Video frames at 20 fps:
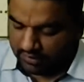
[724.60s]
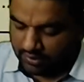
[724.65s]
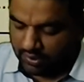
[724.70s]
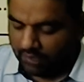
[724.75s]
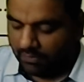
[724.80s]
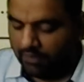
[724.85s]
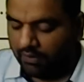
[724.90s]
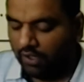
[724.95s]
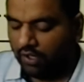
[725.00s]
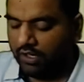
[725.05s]
So
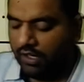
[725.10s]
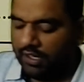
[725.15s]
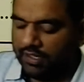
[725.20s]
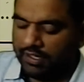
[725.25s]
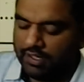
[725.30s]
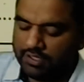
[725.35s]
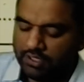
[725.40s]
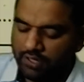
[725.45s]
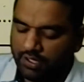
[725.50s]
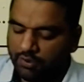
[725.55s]
number one organelle,
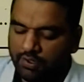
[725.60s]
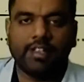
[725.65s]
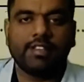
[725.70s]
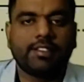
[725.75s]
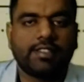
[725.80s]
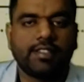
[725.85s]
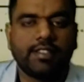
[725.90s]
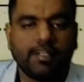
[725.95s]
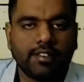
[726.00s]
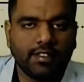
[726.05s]
that is our
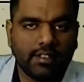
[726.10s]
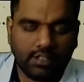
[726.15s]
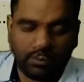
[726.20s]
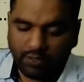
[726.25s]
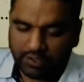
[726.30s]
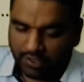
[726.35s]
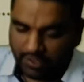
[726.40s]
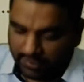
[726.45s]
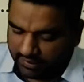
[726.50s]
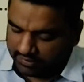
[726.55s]
nucleus.
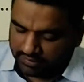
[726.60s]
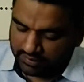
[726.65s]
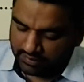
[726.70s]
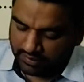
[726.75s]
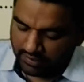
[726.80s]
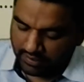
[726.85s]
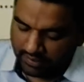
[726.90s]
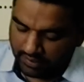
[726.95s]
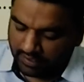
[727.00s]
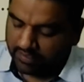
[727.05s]
The function is
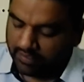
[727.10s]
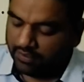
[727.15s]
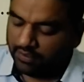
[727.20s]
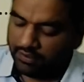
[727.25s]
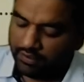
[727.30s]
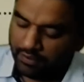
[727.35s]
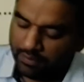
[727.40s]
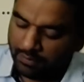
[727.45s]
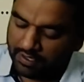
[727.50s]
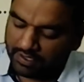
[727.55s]
it
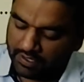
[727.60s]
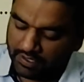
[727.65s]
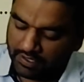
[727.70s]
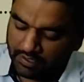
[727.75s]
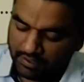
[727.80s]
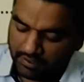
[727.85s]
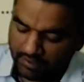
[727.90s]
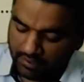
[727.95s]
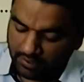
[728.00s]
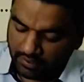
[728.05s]

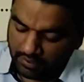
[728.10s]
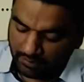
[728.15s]
basically